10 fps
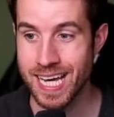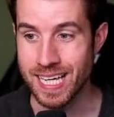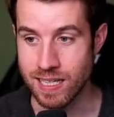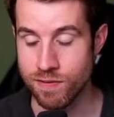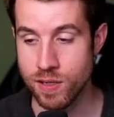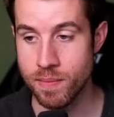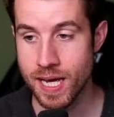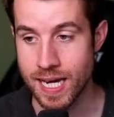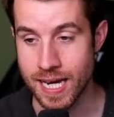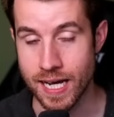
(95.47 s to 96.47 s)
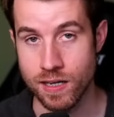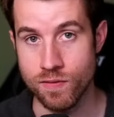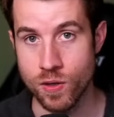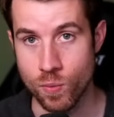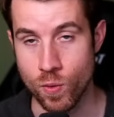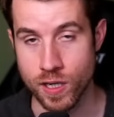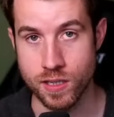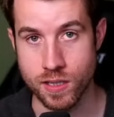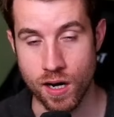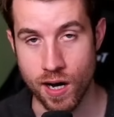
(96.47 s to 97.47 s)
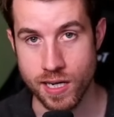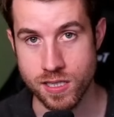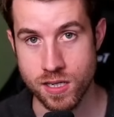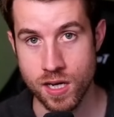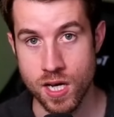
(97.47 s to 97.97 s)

give them -1 cost.